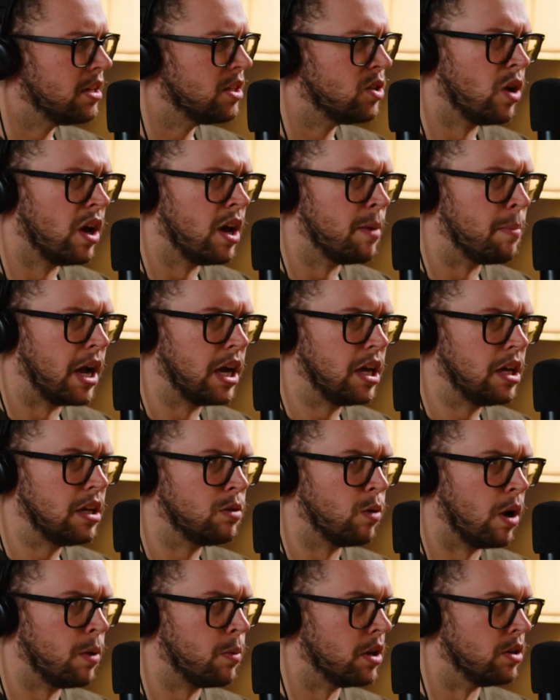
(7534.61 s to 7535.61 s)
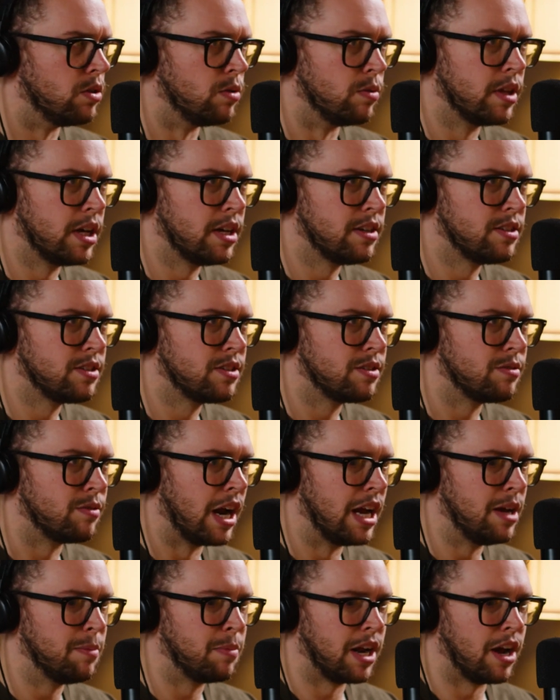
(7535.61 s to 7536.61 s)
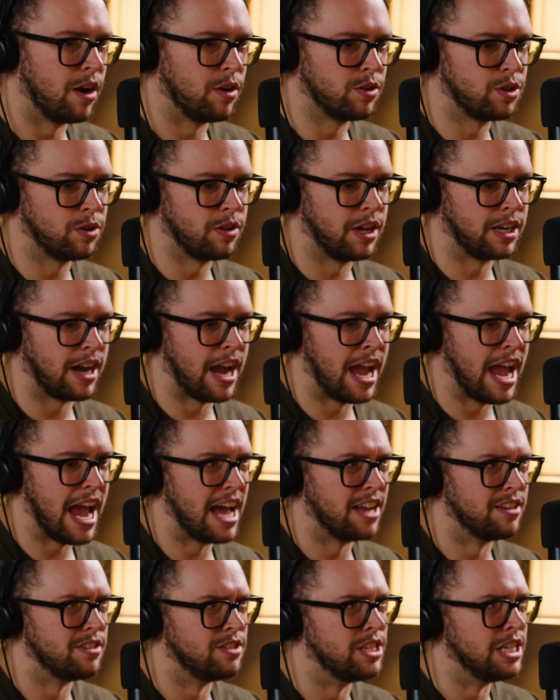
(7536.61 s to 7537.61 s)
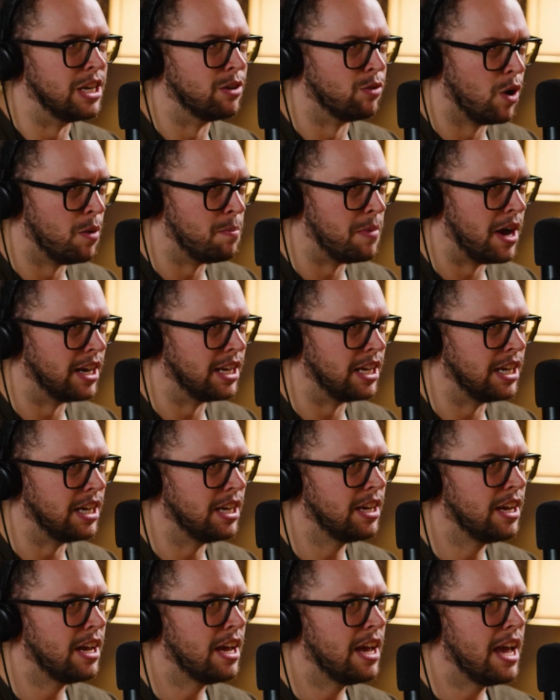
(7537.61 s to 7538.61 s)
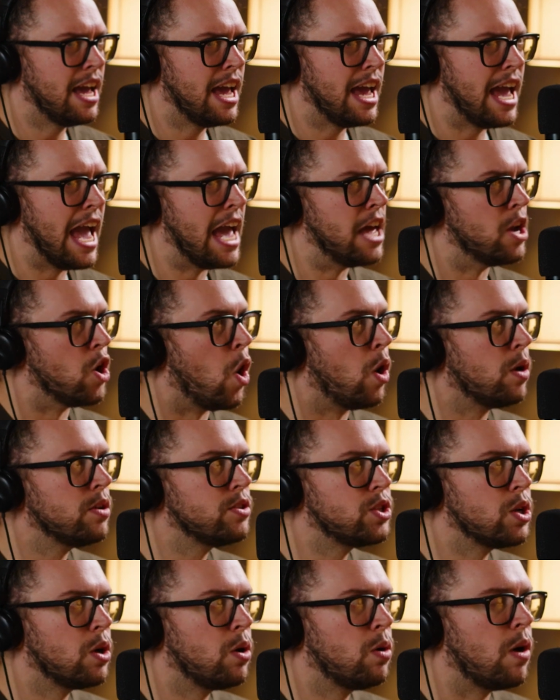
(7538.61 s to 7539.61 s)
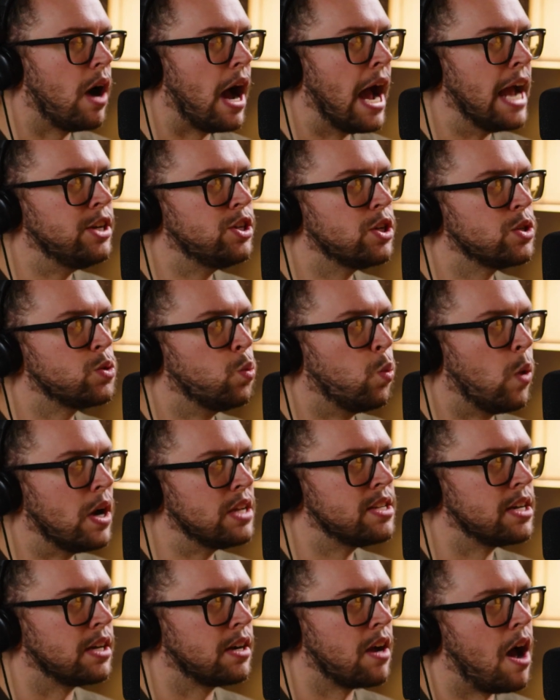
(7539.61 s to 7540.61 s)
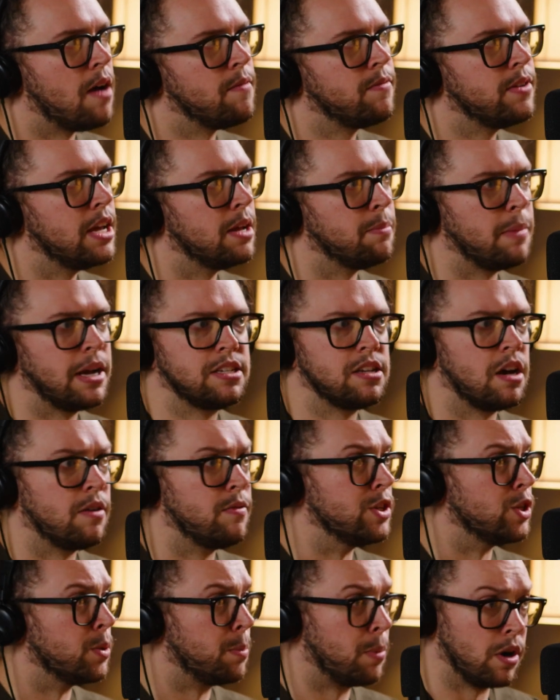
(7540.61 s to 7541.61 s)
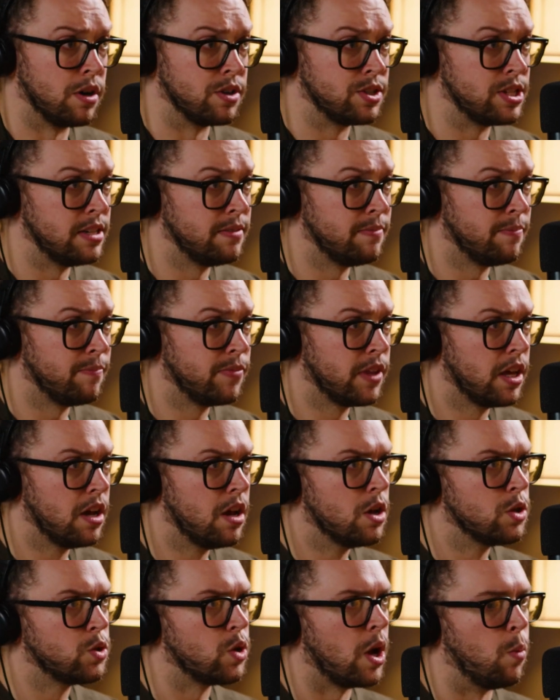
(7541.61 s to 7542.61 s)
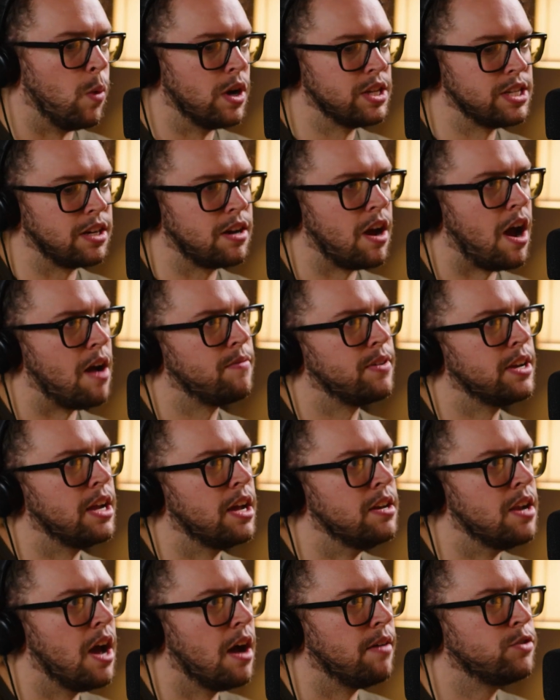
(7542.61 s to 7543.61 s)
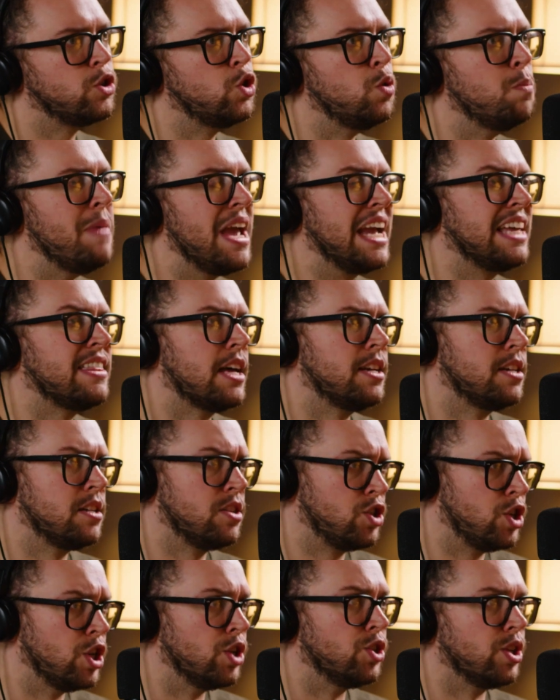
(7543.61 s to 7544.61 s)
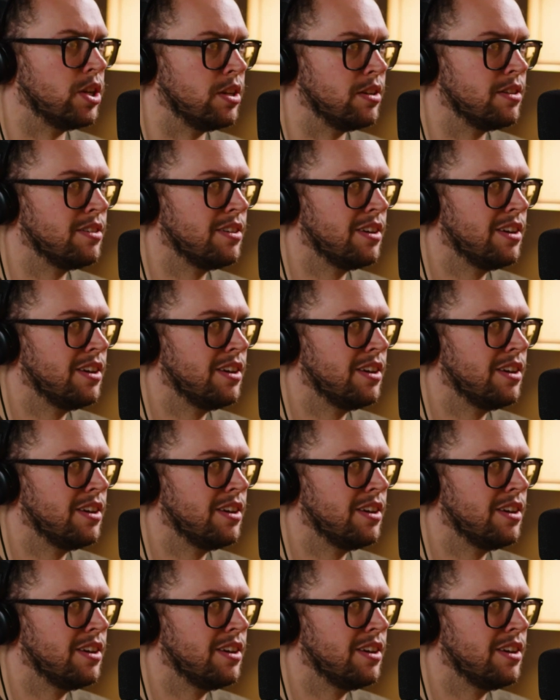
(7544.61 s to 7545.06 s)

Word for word: do, am I do I want to do this? Right? But I also like I had zero money mm-hmm. and also I just wasn't confident in myself as a person. So I wasn't confident enough to make that decision